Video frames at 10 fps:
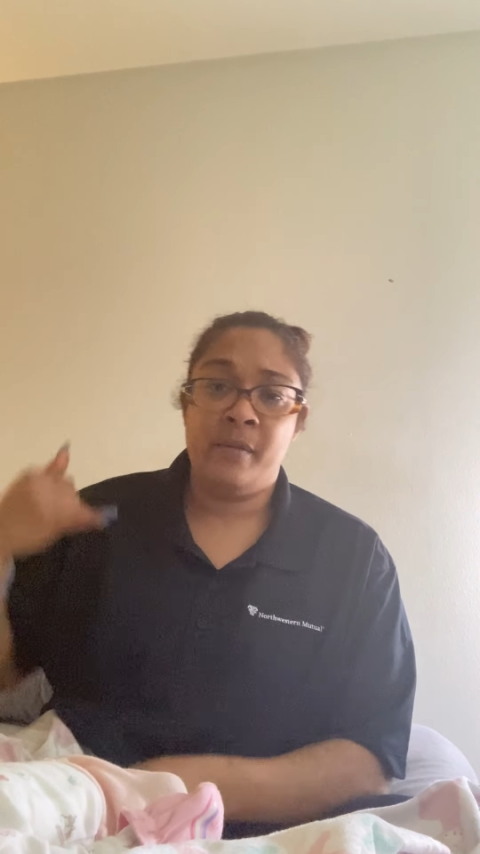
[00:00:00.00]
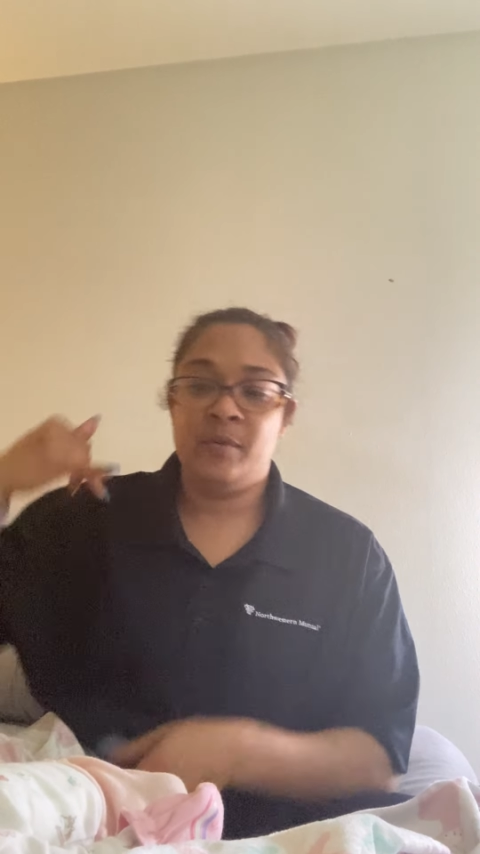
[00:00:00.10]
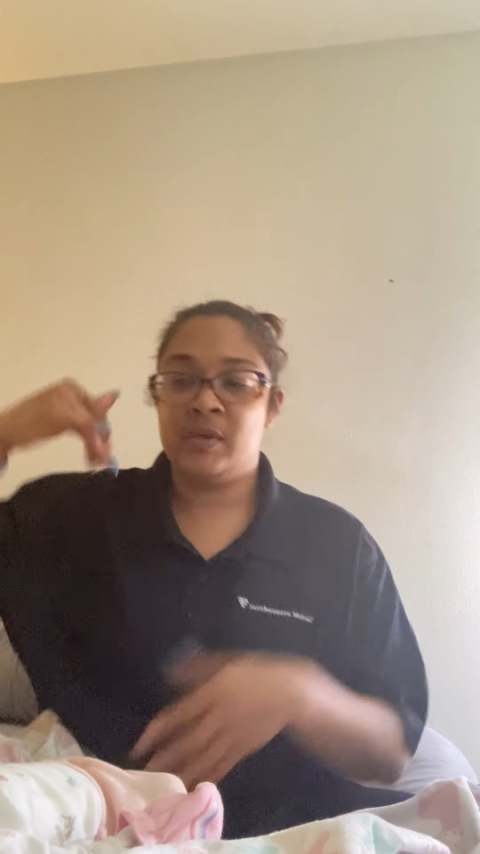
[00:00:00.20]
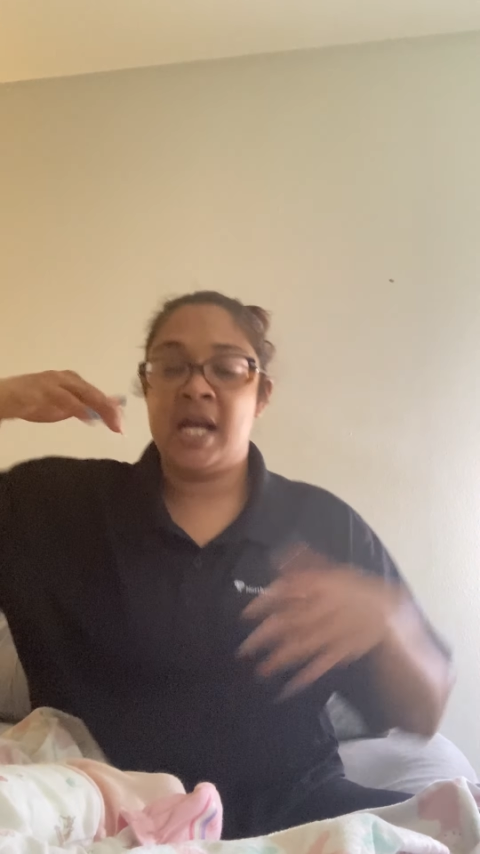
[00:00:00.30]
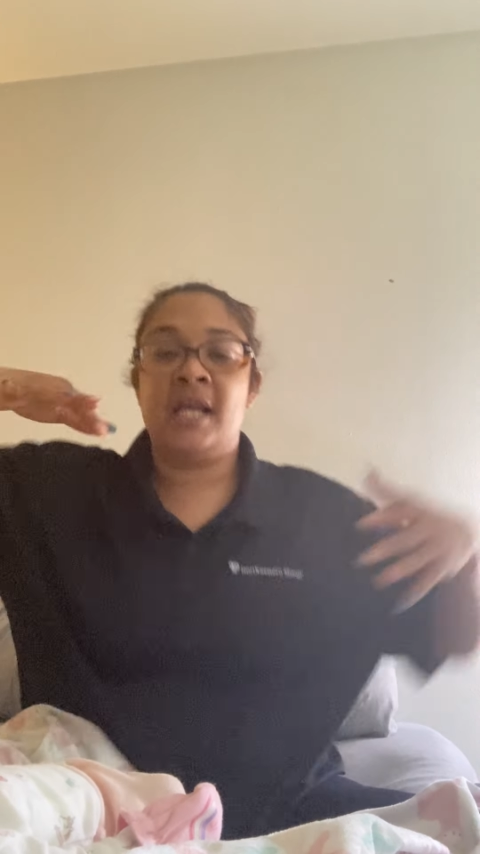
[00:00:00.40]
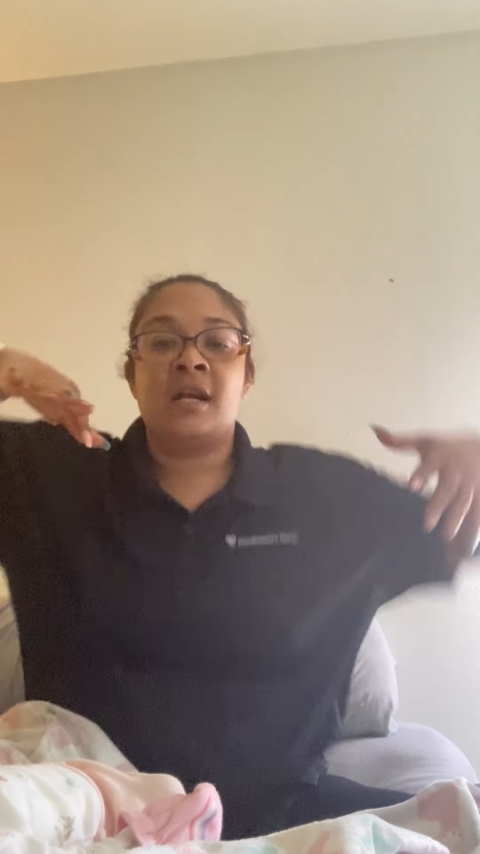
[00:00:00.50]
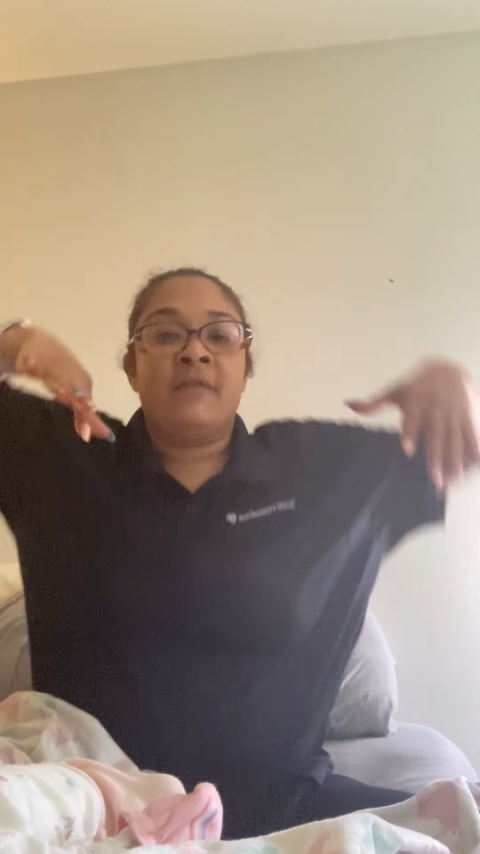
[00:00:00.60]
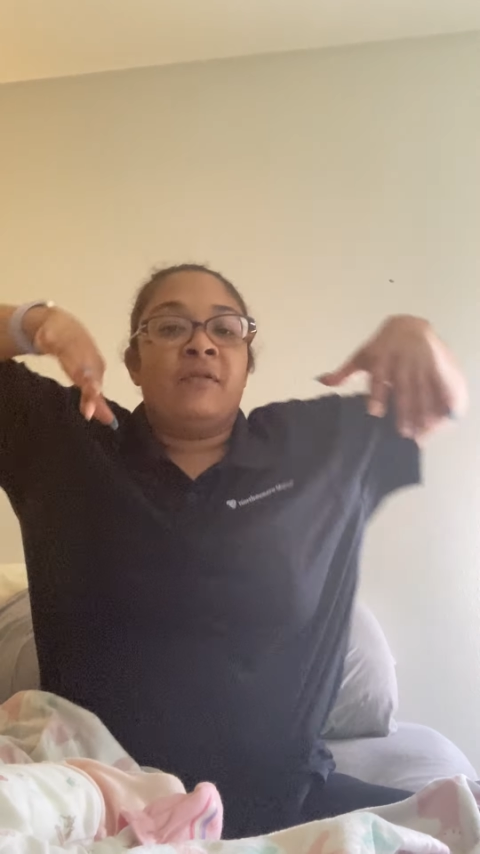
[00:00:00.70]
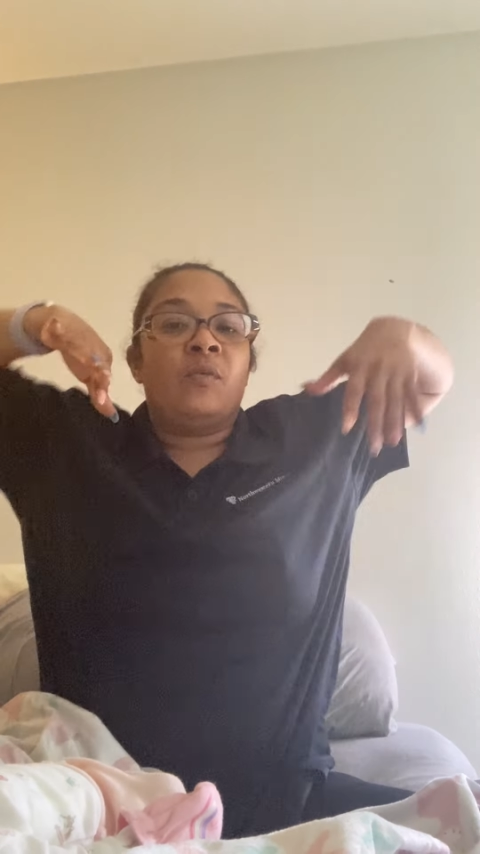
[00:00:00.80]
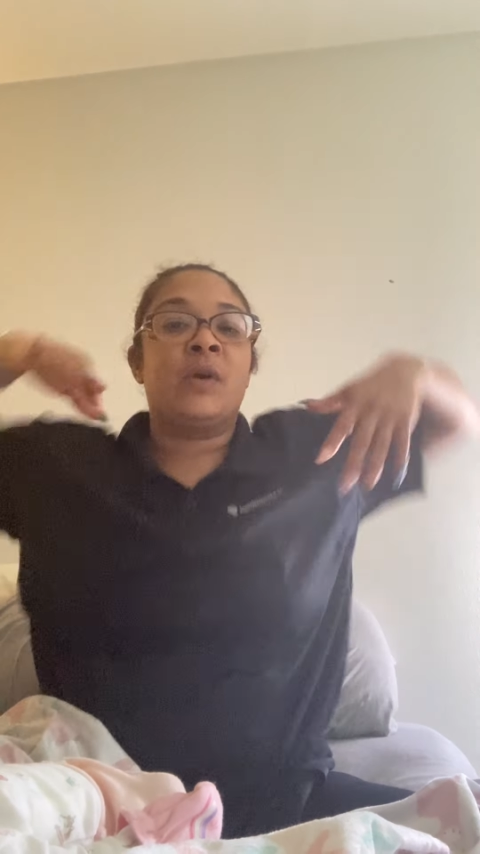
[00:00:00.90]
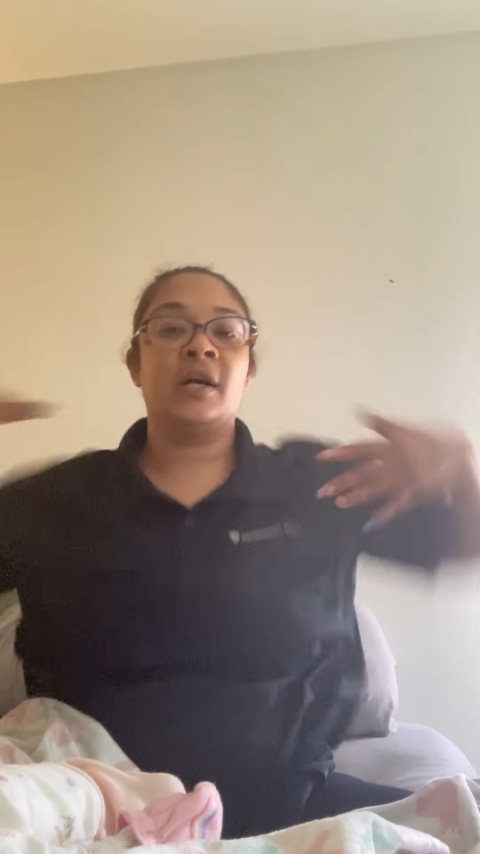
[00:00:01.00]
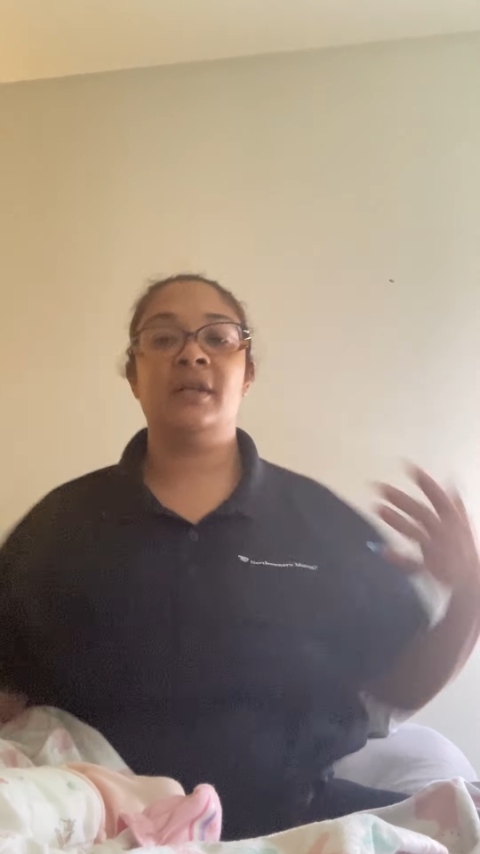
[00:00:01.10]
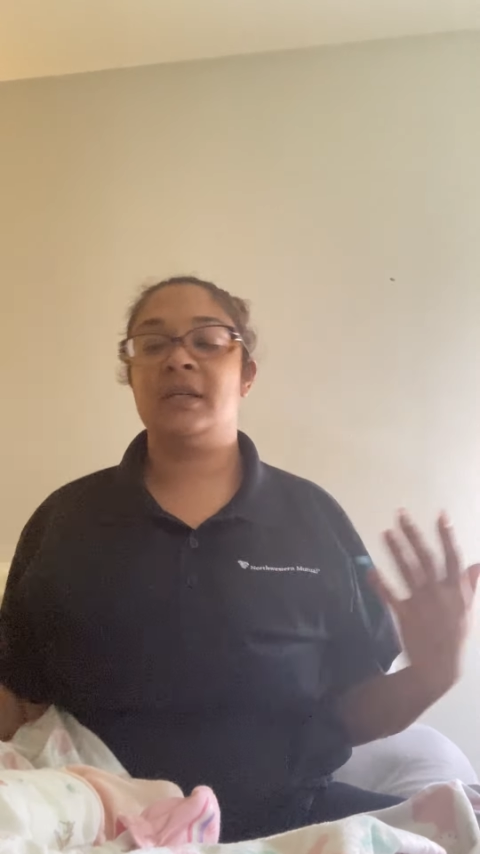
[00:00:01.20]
but when I get off of work,